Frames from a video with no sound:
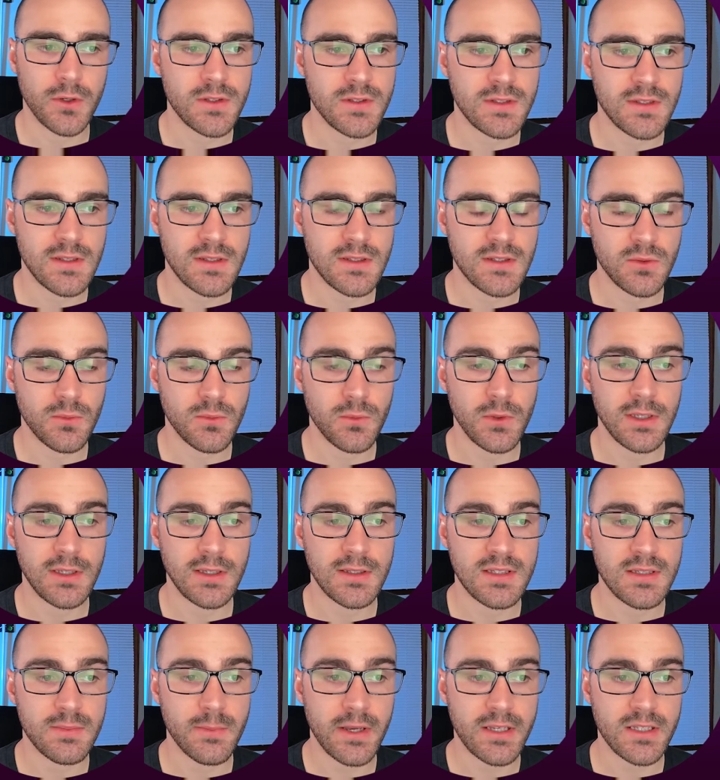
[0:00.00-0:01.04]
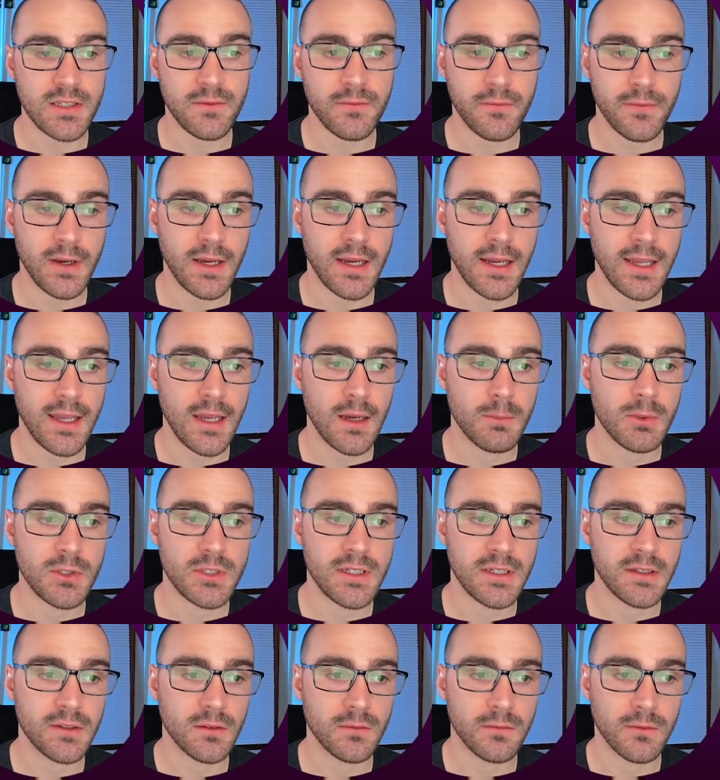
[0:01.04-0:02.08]
instance, we can specify a
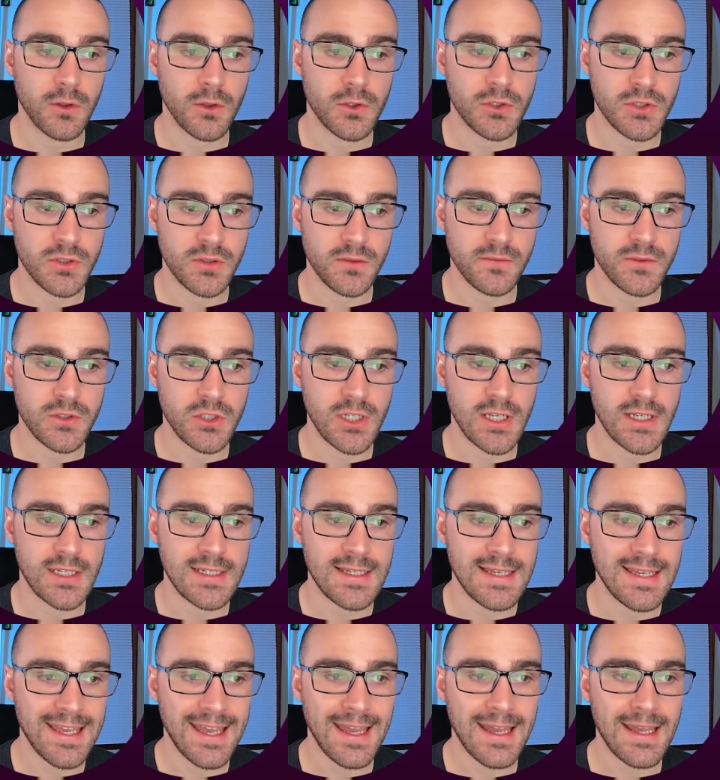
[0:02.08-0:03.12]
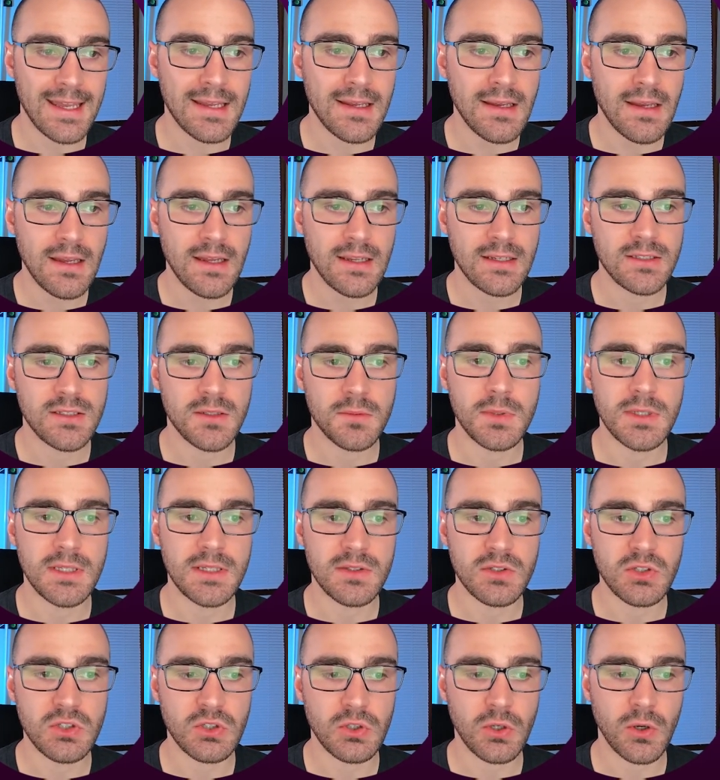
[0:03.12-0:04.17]
particular version of the J D K to be
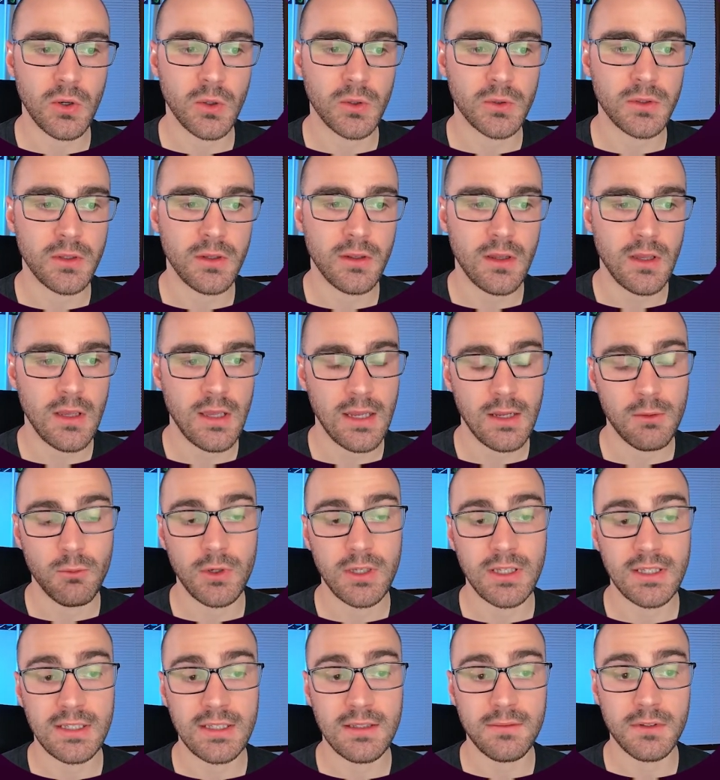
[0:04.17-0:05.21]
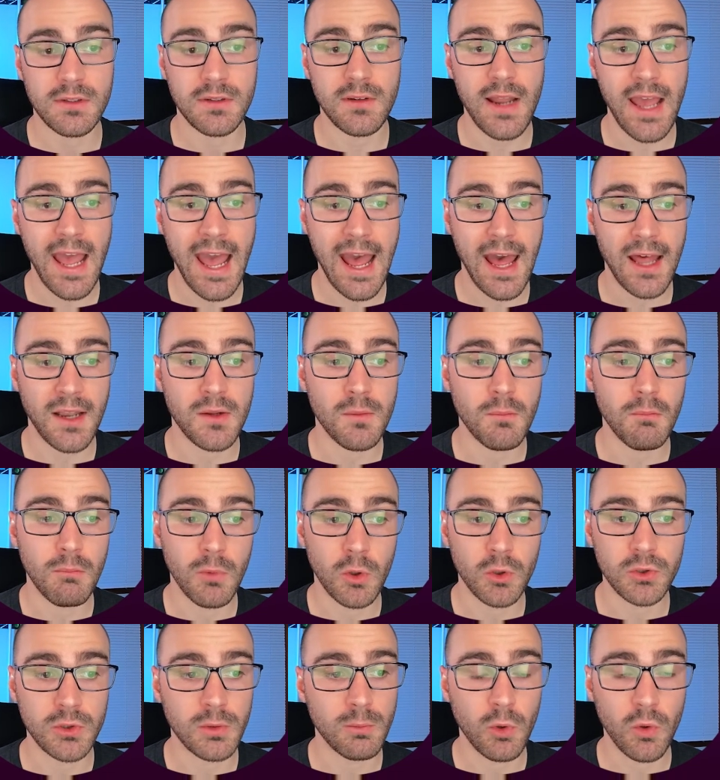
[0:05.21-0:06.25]
installed, and we can even add
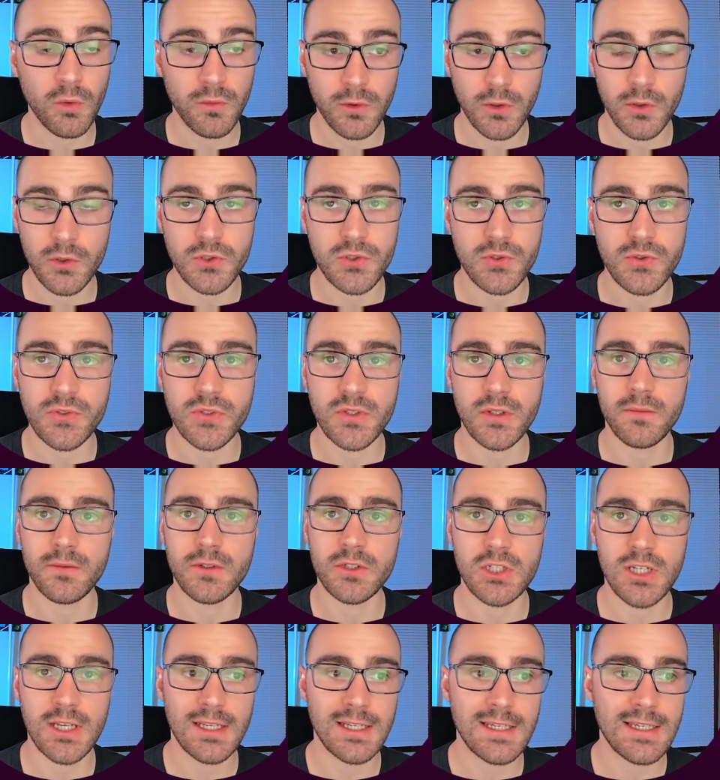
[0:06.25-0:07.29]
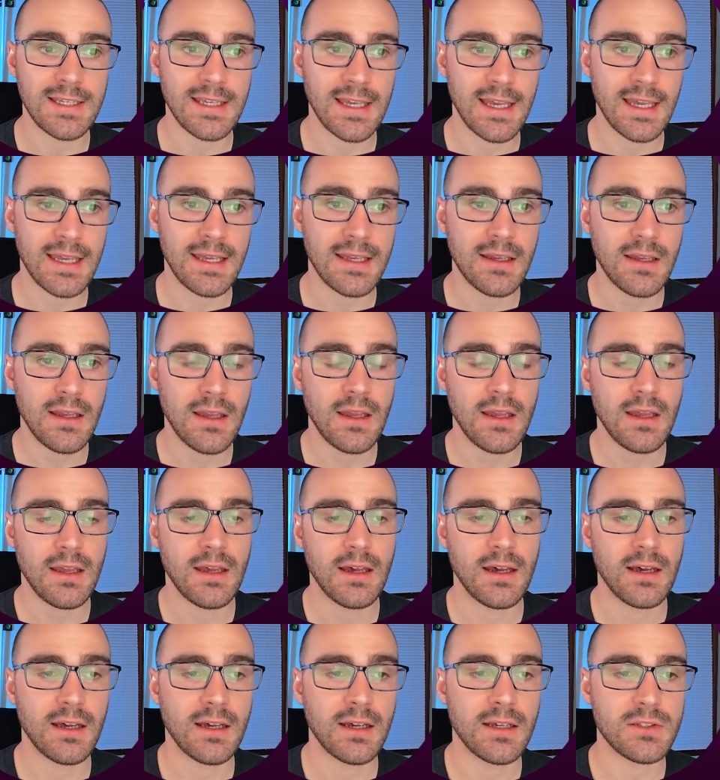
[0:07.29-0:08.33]
multiple versions of the J D K
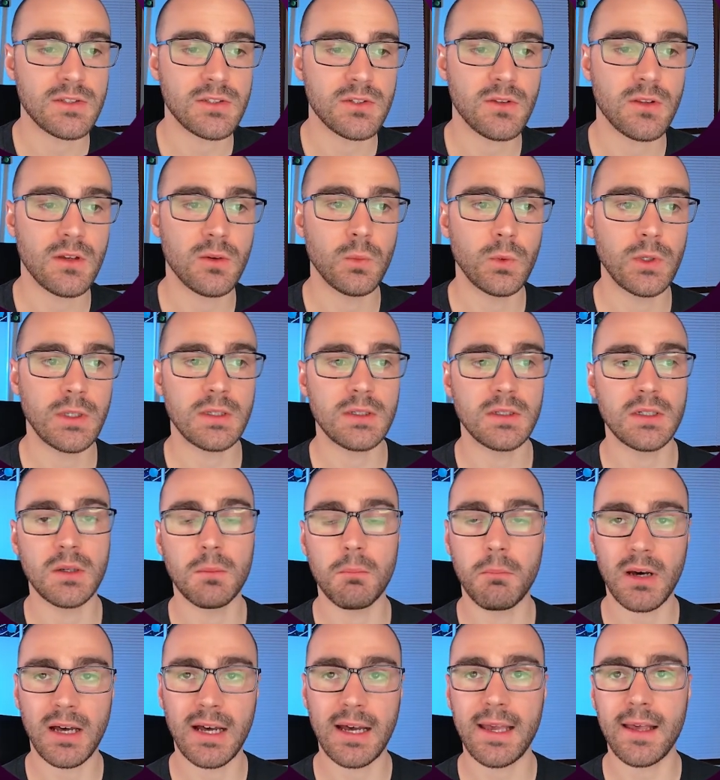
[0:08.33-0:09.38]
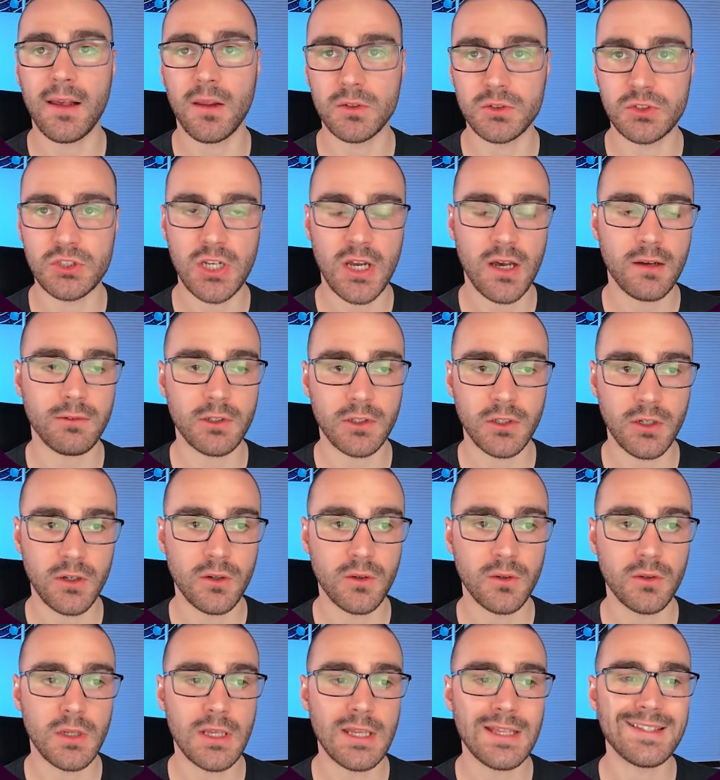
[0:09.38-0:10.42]
uh, so that we can compile Java
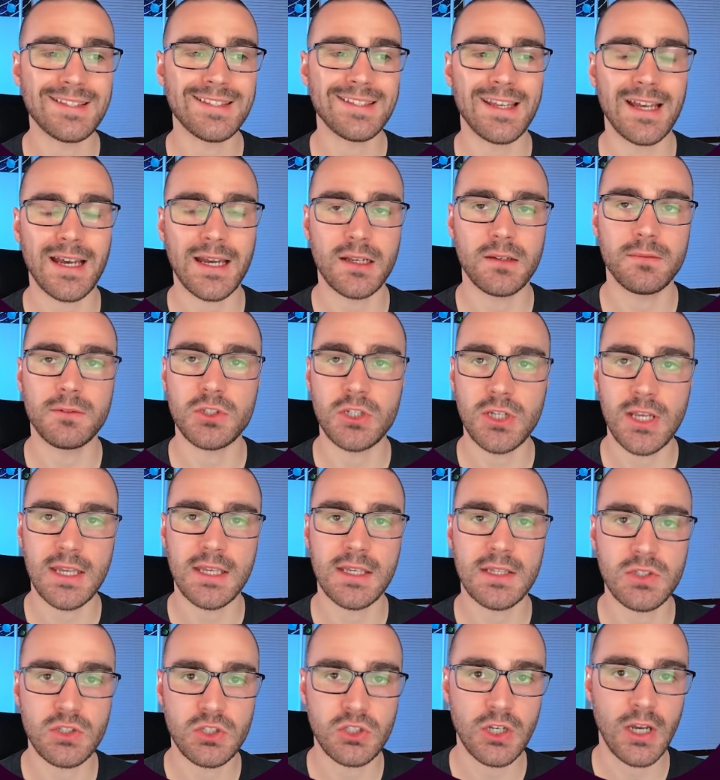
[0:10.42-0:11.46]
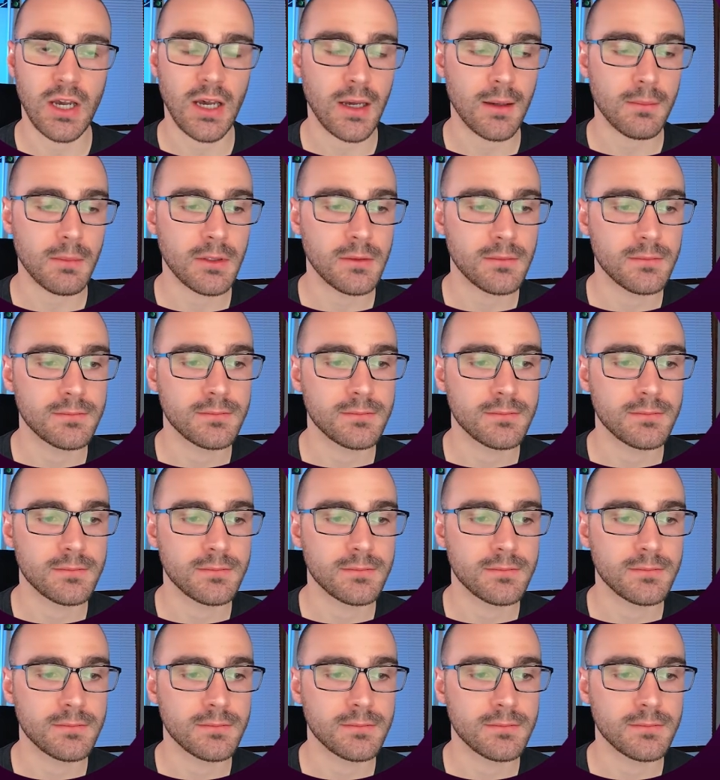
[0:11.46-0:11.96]
code inside of a Jenkins job.